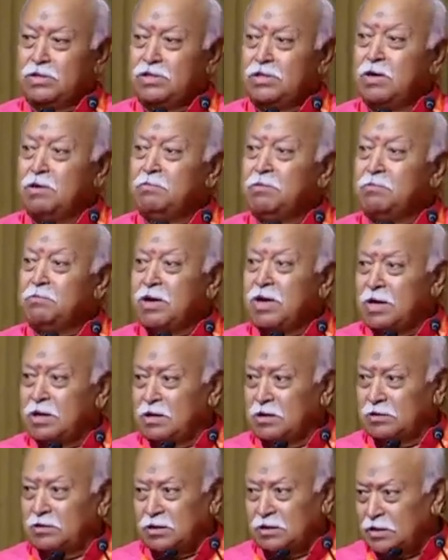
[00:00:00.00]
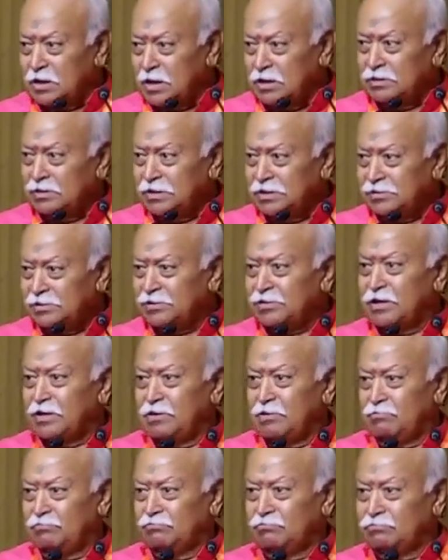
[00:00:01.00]
Madhyama Marga, Tathagata
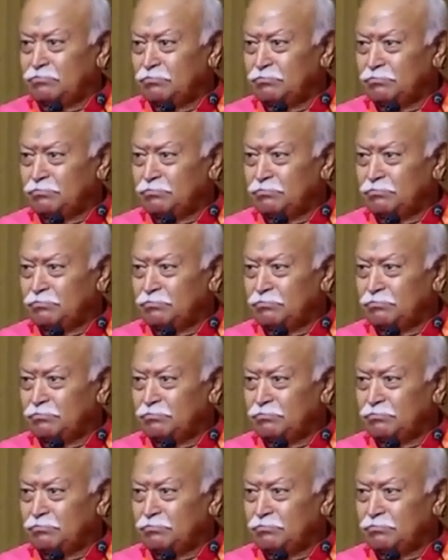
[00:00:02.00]
said.